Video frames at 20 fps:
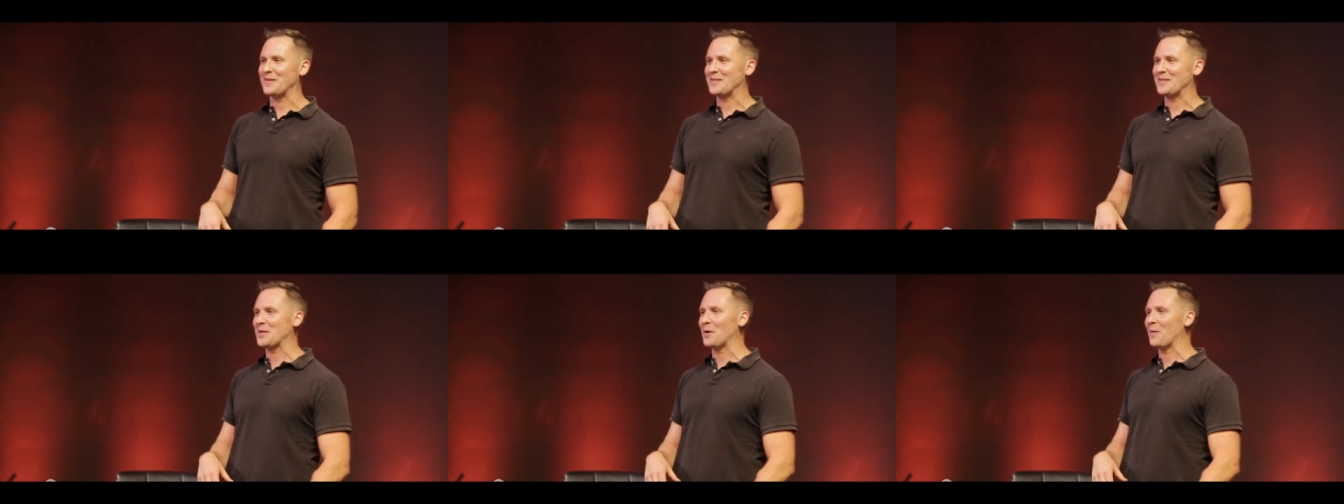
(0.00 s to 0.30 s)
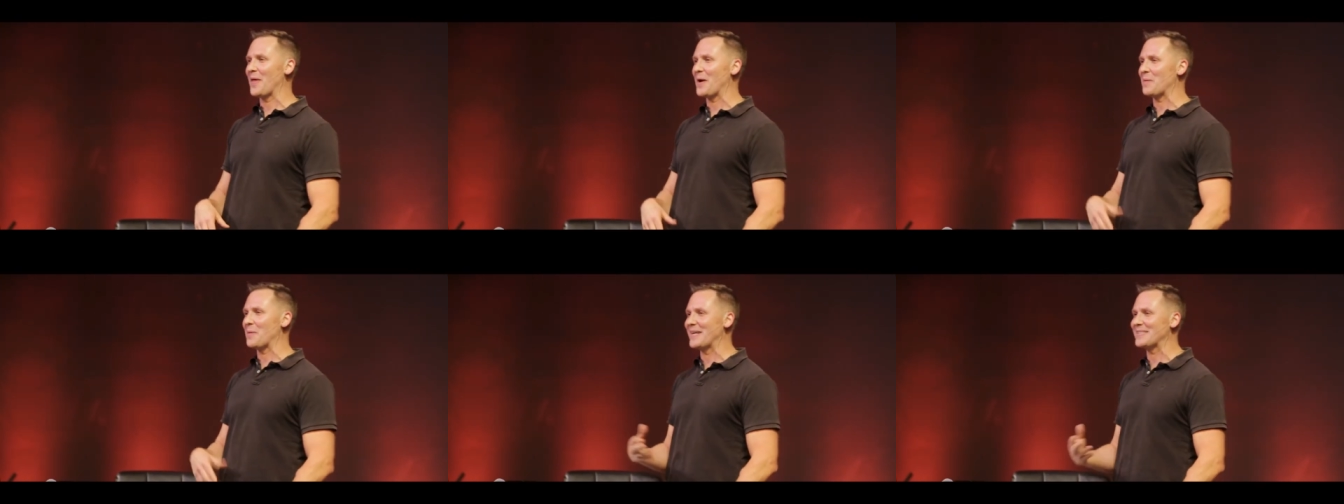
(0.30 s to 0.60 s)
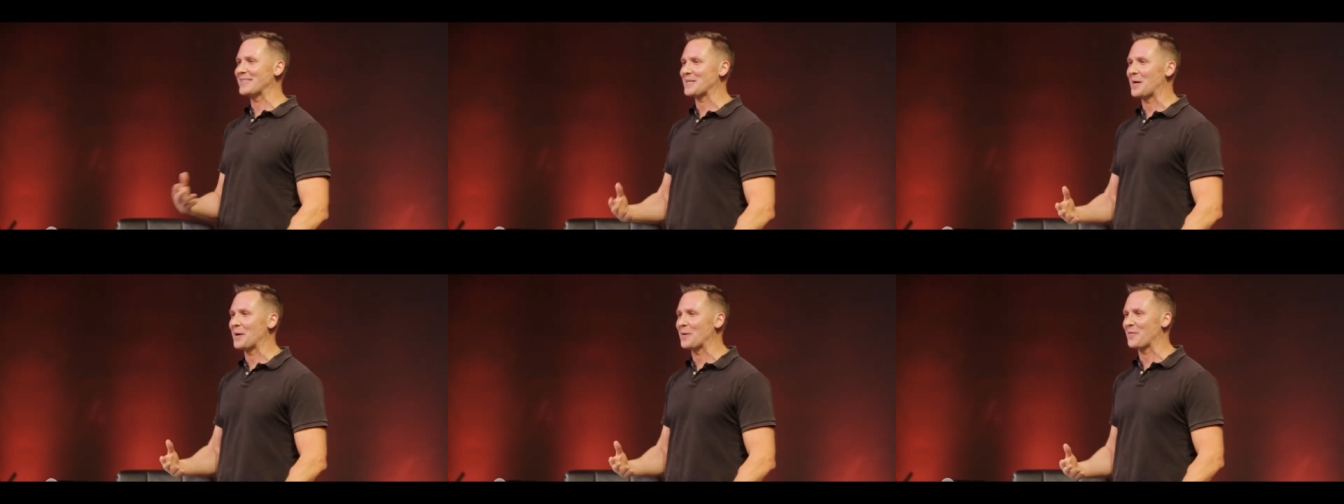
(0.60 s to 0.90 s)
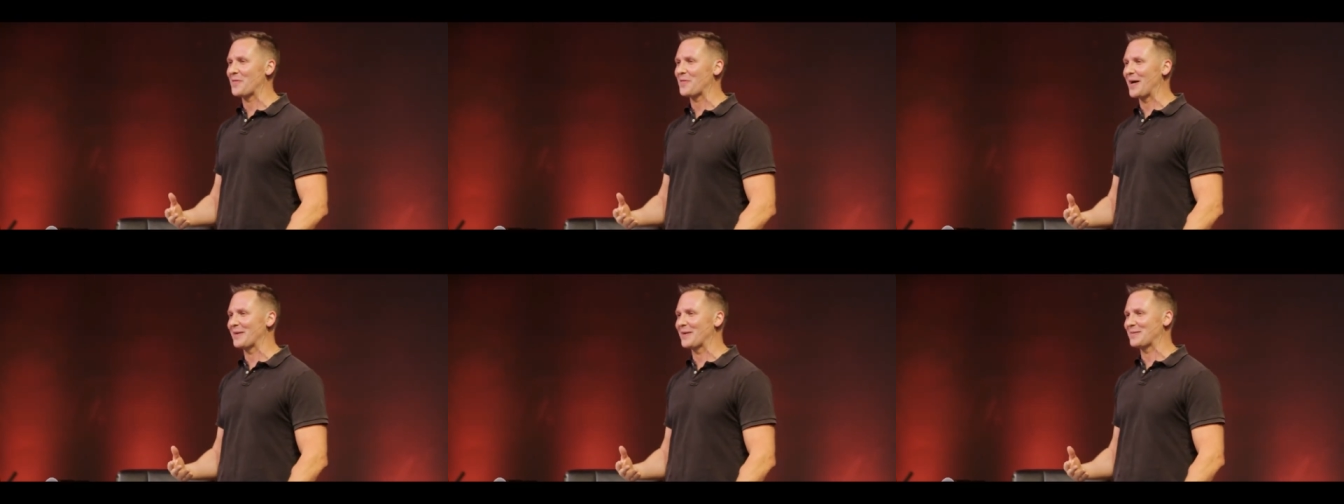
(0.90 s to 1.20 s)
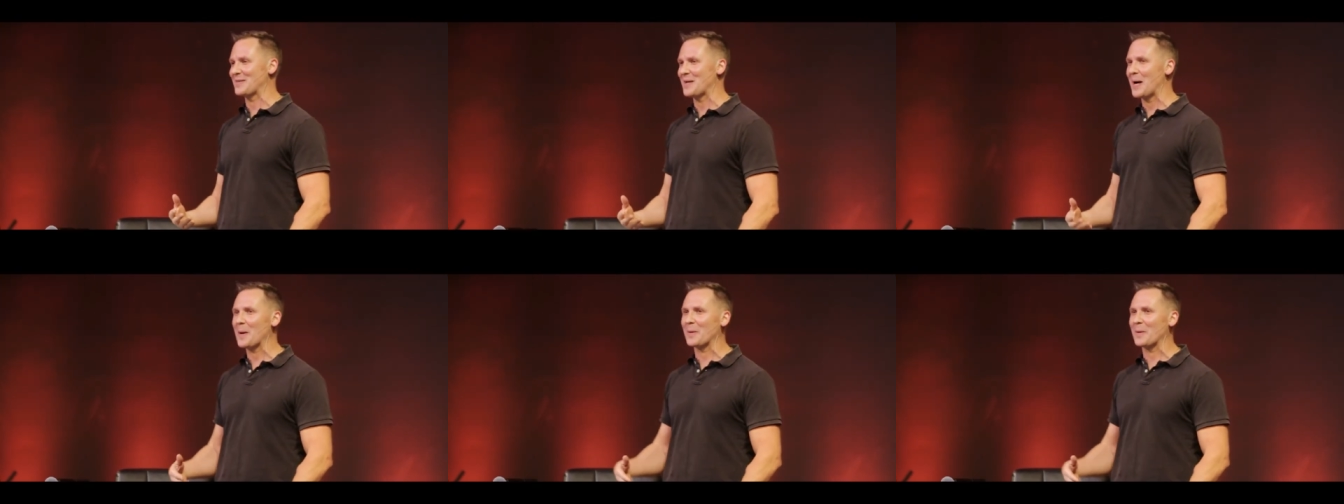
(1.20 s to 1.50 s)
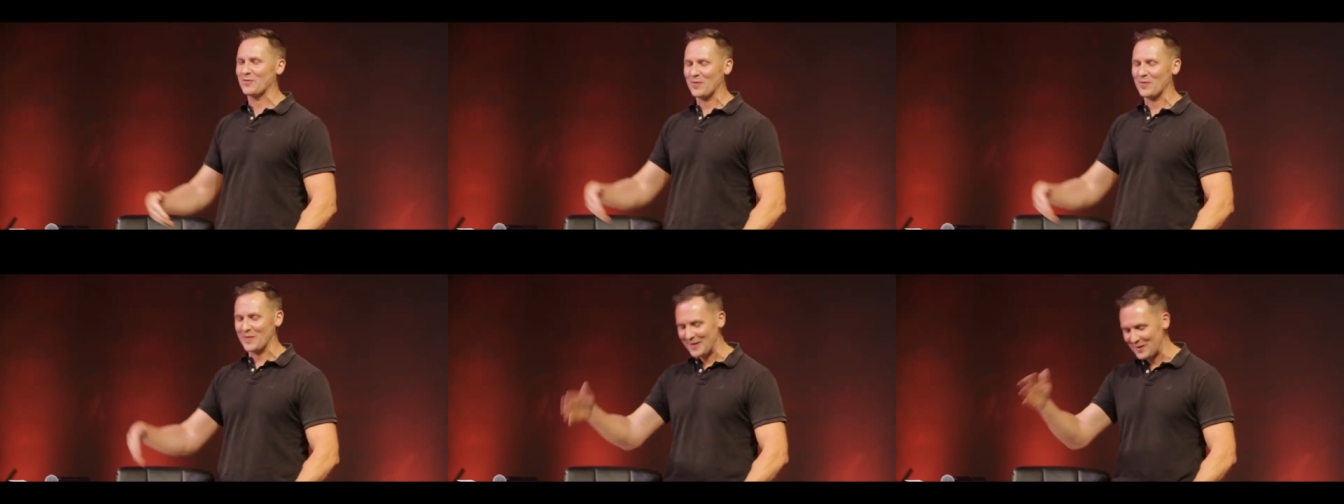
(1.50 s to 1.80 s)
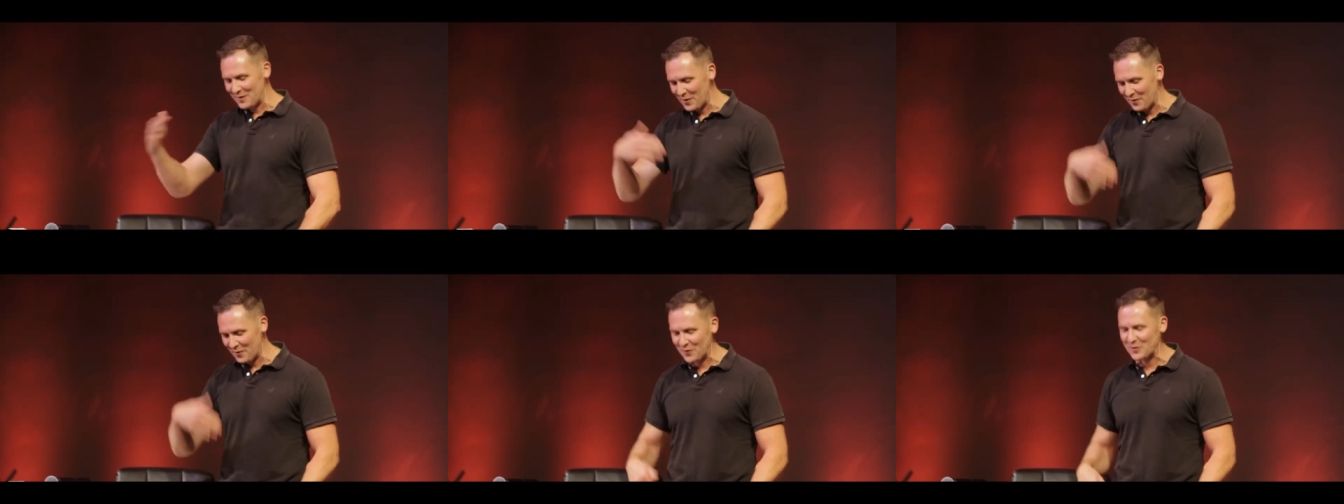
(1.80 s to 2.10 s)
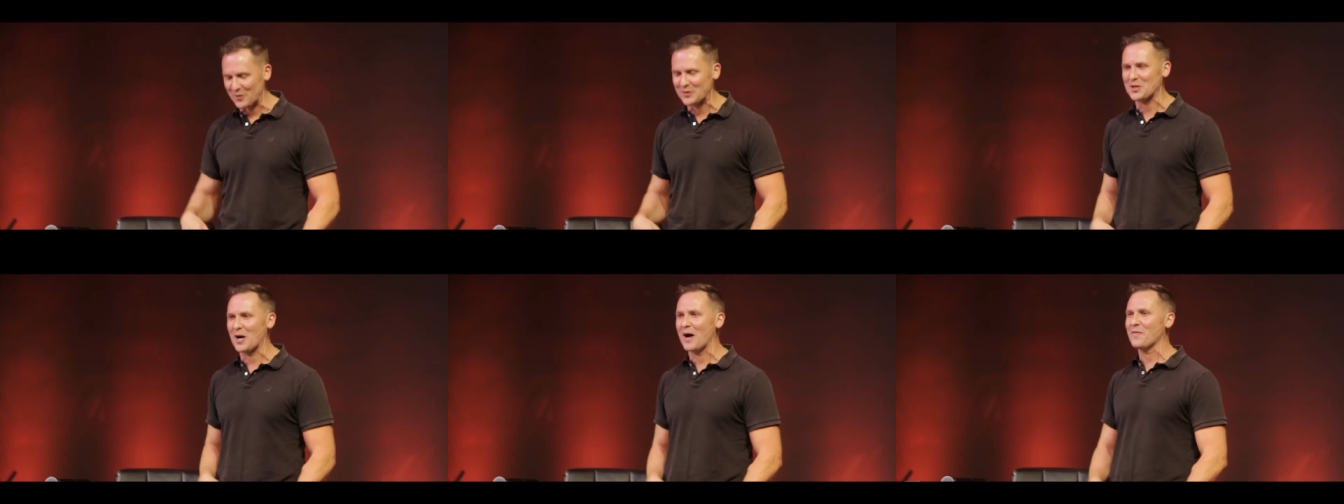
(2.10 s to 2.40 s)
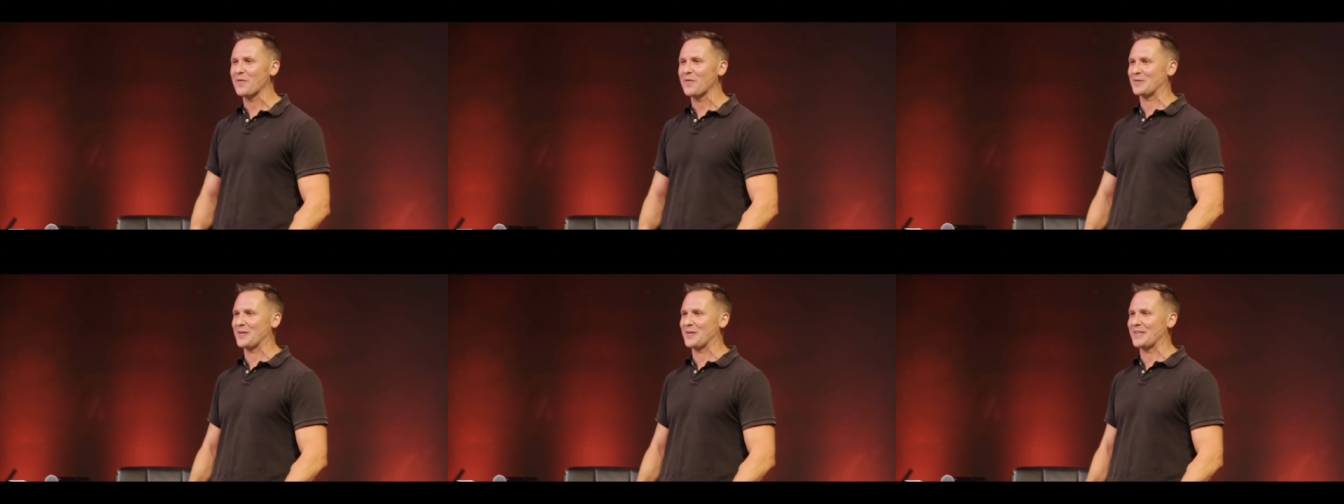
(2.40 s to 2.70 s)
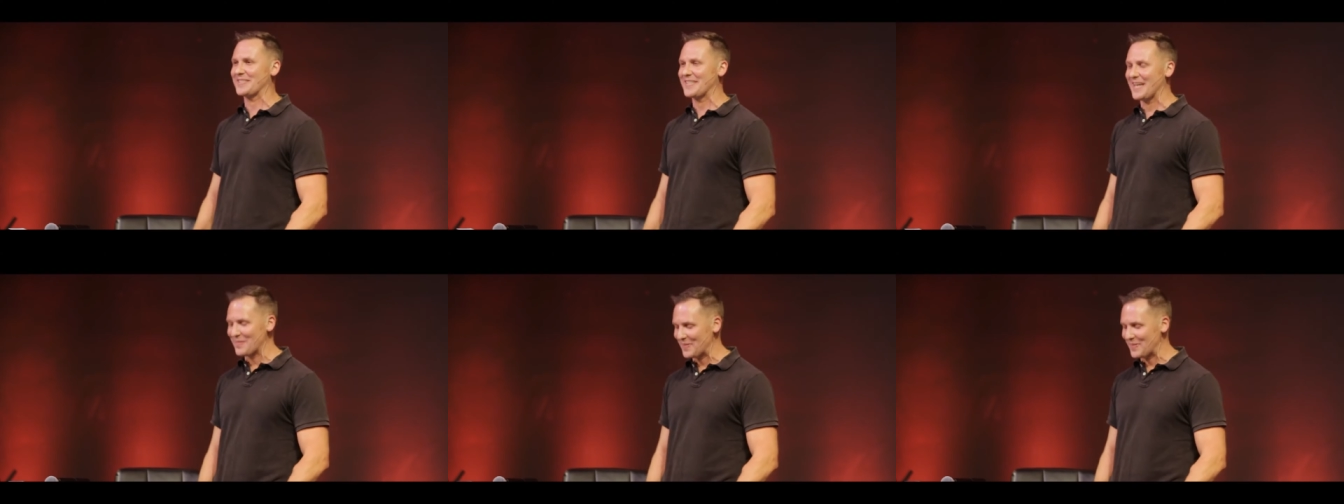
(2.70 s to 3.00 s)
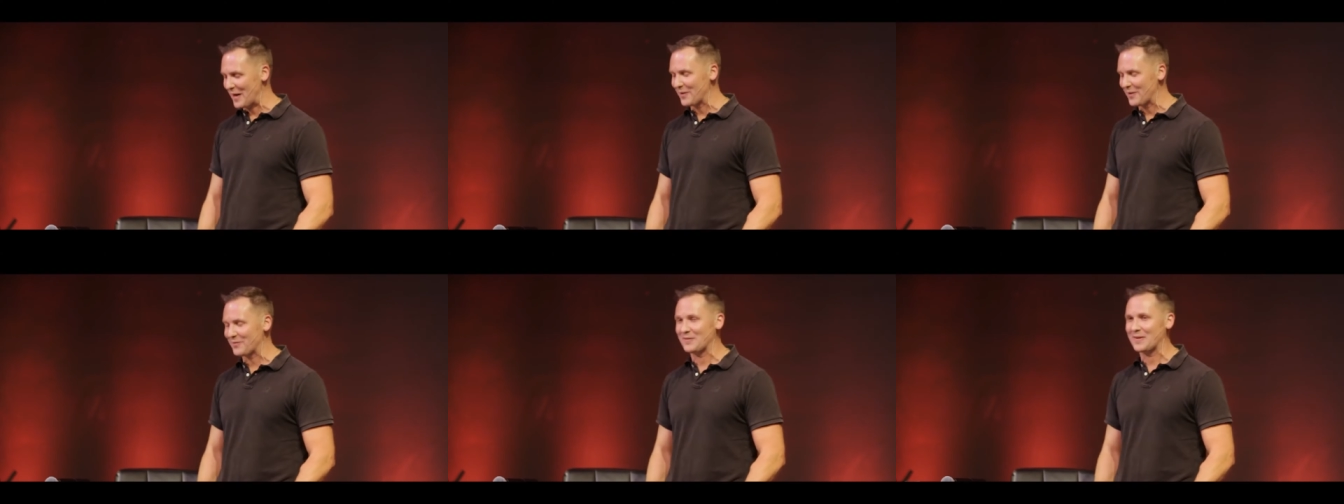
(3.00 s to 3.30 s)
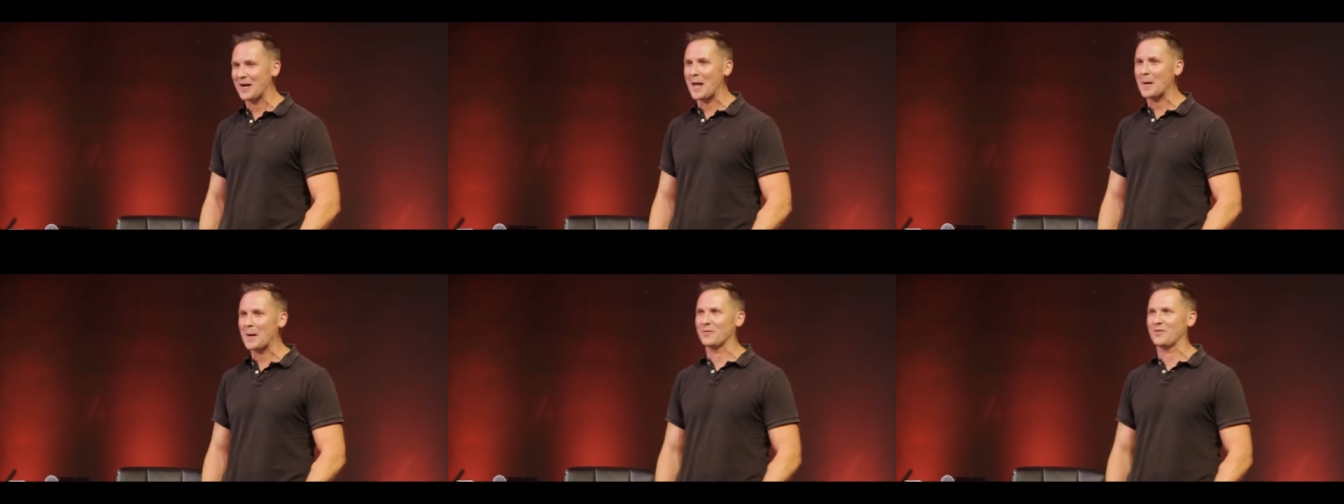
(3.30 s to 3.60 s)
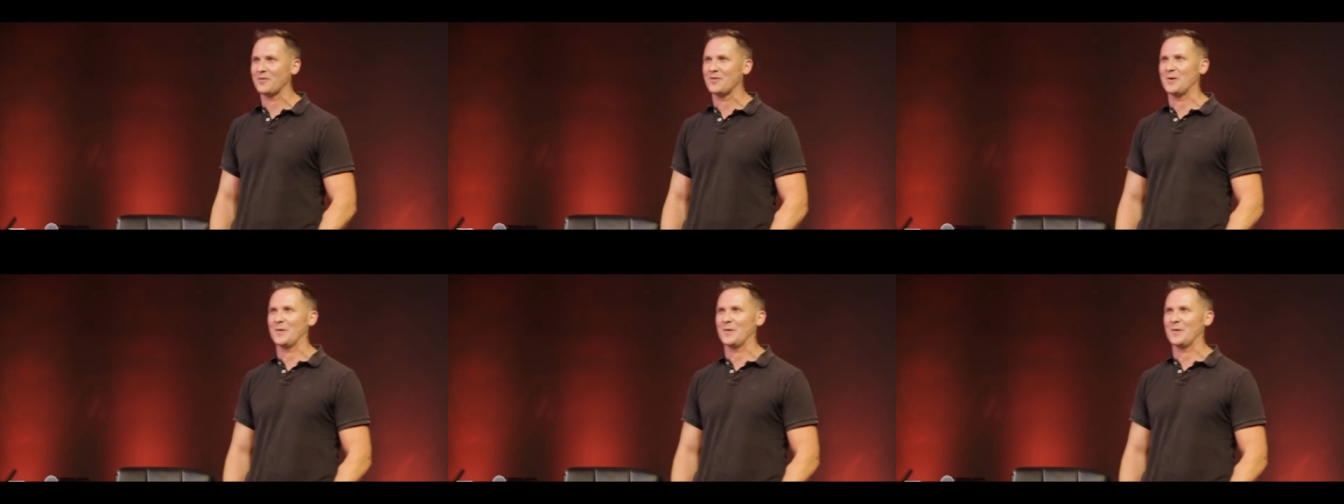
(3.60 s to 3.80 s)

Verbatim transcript: until they raised $100,000. So they do their first offering, it's like $10,000, and